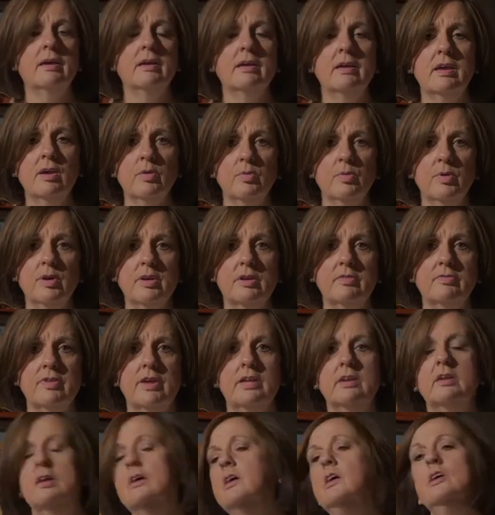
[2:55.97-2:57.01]
Get rid of
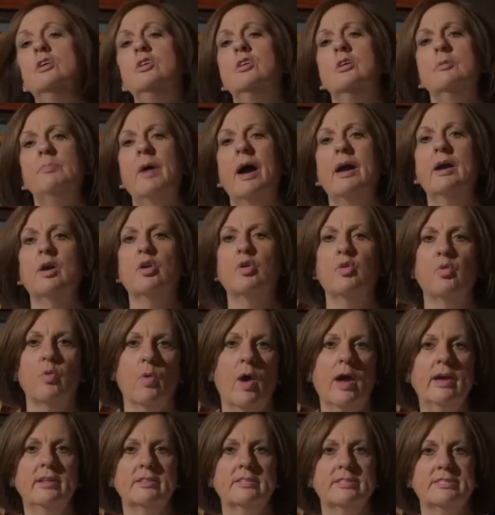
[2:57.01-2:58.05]
it. You can buy a
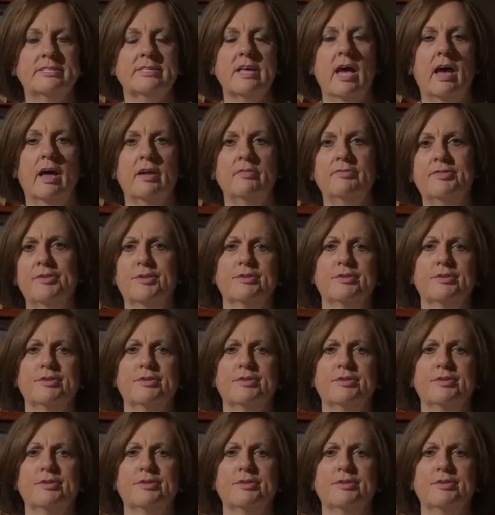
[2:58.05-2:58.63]
great set for